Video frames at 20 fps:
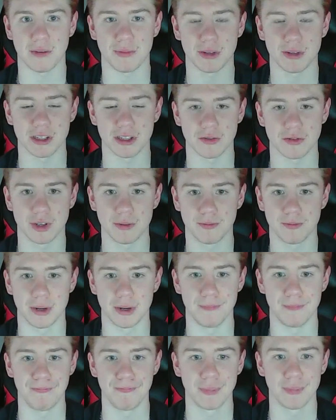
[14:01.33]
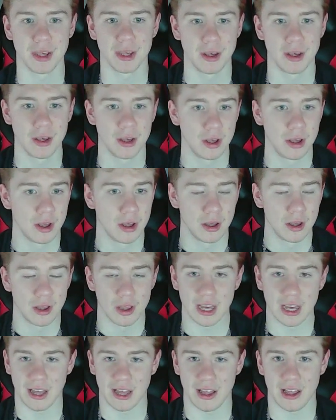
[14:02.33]
on the grid. But
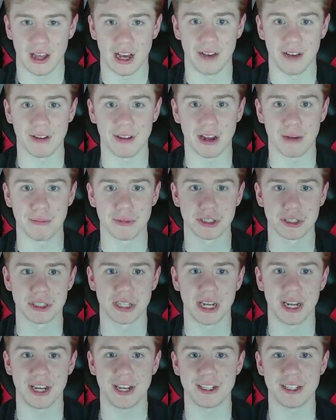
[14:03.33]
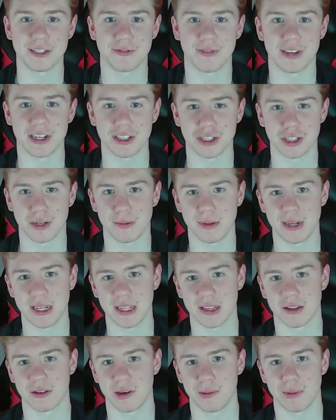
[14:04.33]
yeah, I've got Mercedes finishing
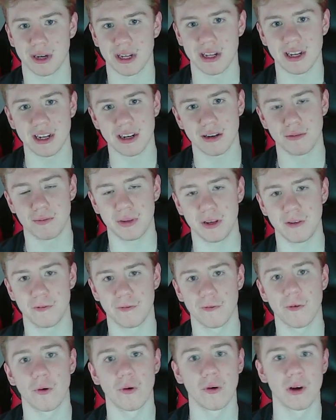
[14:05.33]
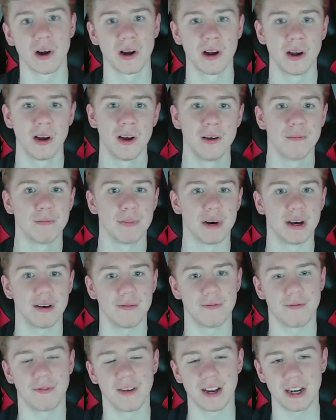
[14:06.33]
P3, McLaren P4,
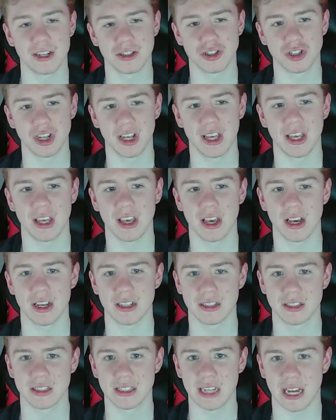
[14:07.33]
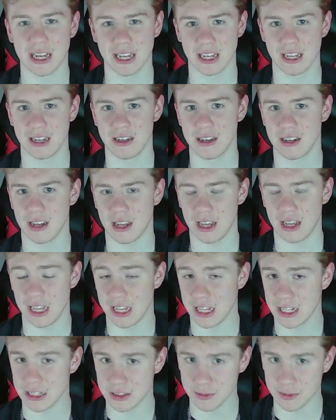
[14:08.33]
but finishing 2nd is